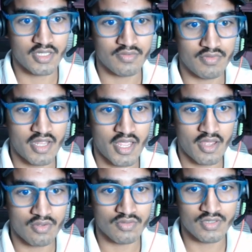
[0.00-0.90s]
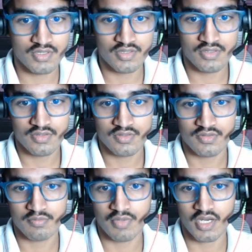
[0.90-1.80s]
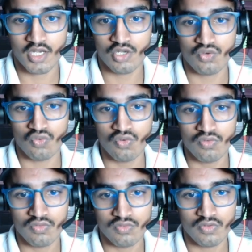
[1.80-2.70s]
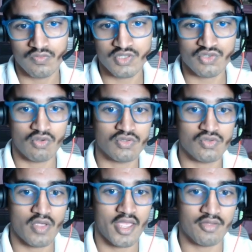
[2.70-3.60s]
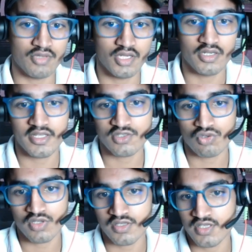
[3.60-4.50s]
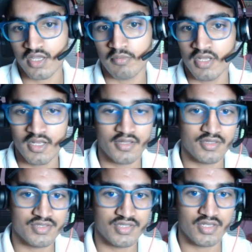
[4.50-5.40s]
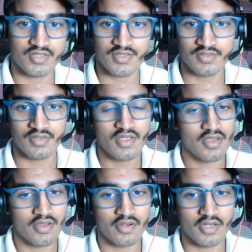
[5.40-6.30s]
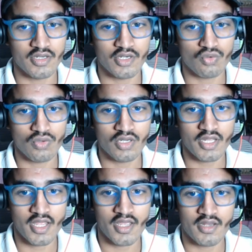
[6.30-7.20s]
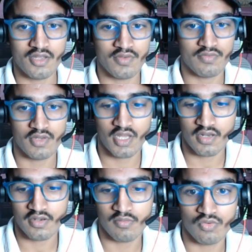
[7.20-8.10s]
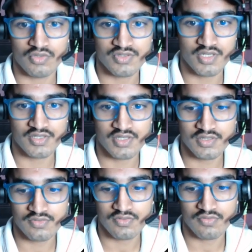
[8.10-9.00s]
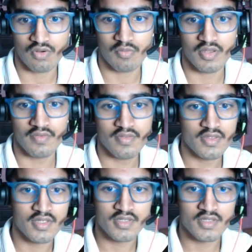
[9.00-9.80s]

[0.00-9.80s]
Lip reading: then we have the bucket 2, which is also have the index.html and the CSS related to it, and even we can remove the CSS from here.